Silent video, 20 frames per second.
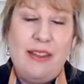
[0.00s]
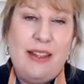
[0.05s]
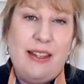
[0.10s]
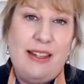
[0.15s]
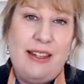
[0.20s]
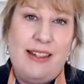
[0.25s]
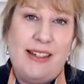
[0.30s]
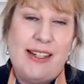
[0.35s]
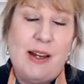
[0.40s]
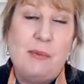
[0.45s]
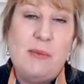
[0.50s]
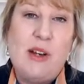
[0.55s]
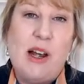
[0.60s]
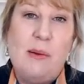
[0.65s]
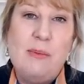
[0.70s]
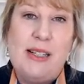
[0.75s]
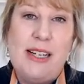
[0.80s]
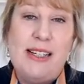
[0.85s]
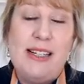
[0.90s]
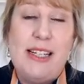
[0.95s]

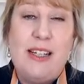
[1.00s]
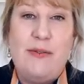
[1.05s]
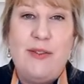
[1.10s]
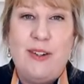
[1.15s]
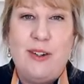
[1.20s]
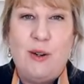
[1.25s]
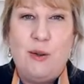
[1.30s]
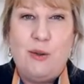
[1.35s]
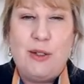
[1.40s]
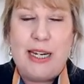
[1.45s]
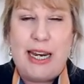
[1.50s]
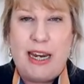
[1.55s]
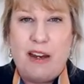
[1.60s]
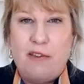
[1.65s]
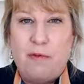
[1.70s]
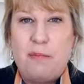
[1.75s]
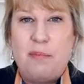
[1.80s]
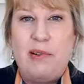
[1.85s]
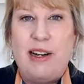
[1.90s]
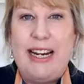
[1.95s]
sometimes the difficulty
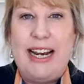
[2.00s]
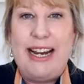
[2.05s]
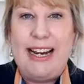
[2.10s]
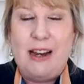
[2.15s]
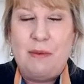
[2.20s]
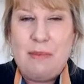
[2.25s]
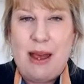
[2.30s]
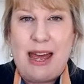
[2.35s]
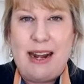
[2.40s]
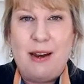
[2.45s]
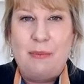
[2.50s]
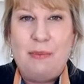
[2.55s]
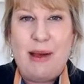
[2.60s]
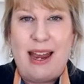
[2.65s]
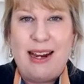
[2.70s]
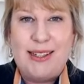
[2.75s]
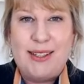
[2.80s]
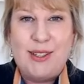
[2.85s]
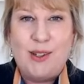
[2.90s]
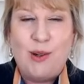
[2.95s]
of bringing a matter
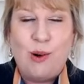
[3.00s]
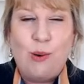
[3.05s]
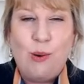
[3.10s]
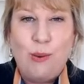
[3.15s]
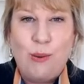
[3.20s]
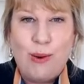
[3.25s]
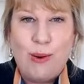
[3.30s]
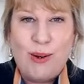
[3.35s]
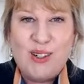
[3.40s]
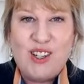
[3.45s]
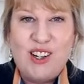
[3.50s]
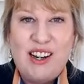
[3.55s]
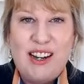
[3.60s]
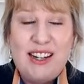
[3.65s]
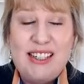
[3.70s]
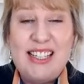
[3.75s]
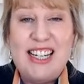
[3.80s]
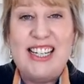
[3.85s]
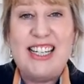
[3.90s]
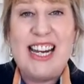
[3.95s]
back to court
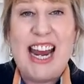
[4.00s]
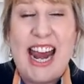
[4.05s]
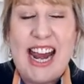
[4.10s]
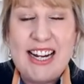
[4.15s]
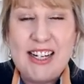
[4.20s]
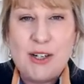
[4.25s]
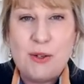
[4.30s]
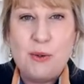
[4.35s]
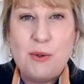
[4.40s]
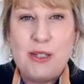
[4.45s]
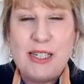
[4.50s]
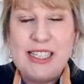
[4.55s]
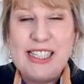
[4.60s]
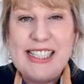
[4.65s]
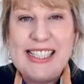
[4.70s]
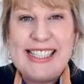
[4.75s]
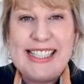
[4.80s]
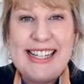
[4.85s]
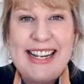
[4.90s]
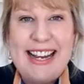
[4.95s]
to change
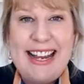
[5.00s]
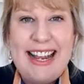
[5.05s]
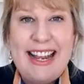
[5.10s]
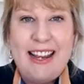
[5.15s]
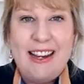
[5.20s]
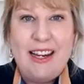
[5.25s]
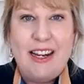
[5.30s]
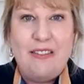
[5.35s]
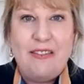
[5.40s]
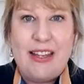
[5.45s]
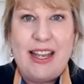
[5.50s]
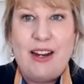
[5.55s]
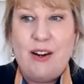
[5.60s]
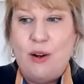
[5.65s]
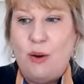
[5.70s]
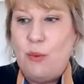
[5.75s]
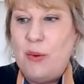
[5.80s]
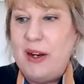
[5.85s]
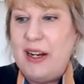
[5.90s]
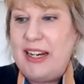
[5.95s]
orders if they're
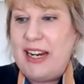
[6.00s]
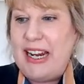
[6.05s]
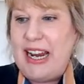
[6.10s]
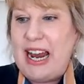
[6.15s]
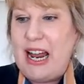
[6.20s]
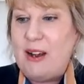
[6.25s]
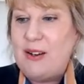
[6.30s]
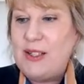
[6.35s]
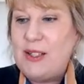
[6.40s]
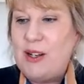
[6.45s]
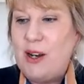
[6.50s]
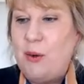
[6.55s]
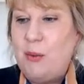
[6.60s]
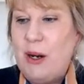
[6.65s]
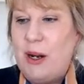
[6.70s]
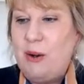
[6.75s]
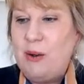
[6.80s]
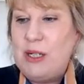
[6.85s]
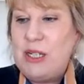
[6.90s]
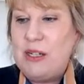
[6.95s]
not working out so
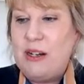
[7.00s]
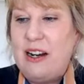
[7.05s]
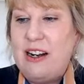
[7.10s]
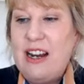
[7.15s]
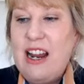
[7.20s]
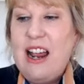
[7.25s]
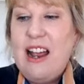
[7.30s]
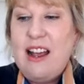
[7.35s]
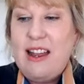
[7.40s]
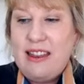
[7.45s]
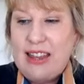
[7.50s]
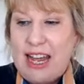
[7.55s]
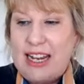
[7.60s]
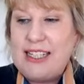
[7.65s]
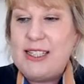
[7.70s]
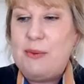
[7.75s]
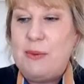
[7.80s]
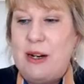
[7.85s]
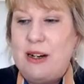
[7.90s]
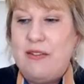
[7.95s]
well. So
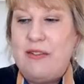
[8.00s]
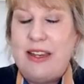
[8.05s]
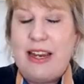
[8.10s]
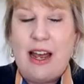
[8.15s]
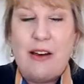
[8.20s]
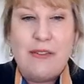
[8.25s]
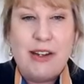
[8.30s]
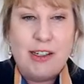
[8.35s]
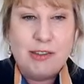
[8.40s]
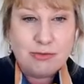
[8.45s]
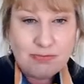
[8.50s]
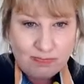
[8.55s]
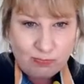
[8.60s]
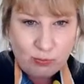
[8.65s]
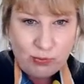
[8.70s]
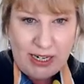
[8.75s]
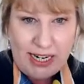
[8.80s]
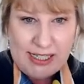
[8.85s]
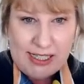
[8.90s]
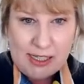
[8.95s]
that's one of the other
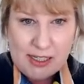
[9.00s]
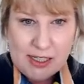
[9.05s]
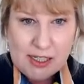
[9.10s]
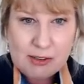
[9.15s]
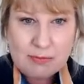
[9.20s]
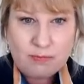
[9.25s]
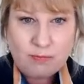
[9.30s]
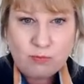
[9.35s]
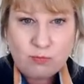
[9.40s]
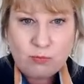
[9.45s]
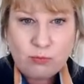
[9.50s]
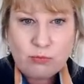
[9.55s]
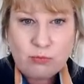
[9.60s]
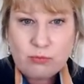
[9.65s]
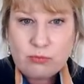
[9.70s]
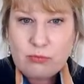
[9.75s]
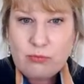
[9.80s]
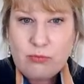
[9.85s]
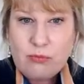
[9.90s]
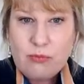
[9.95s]
reasons.
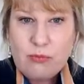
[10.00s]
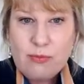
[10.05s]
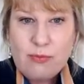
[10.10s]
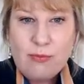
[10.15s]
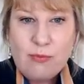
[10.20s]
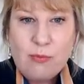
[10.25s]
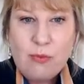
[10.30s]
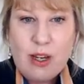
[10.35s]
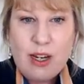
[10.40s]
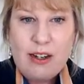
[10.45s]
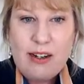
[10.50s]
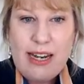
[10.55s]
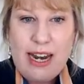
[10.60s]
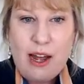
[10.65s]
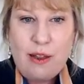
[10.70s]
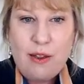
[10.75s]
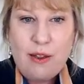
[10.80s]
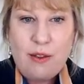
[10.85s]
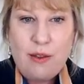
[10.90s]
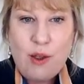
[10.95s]

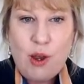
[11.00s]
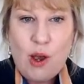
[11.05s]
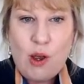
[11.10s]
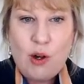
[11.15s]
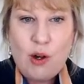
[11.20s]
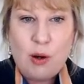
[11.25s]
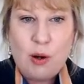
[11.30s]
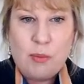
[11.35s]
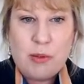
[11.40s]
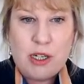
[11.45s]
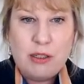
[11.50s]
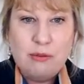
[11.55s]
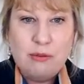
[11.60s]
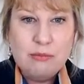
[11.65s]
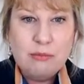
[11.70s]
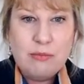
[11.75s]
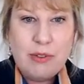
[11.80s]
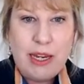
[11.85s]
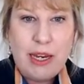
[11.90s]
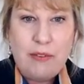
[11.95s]
Now, the third option,
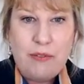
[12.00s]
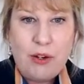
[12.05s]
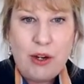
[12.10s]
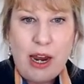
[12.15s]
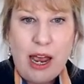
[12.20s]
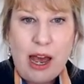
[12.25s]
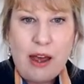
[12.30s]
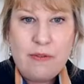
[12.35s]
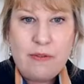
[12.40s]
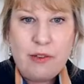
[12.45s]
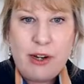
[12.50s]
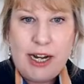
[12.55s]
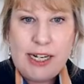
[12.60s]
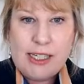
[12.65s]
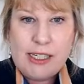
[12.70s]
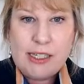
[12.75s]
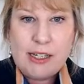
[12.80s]
if you have reached an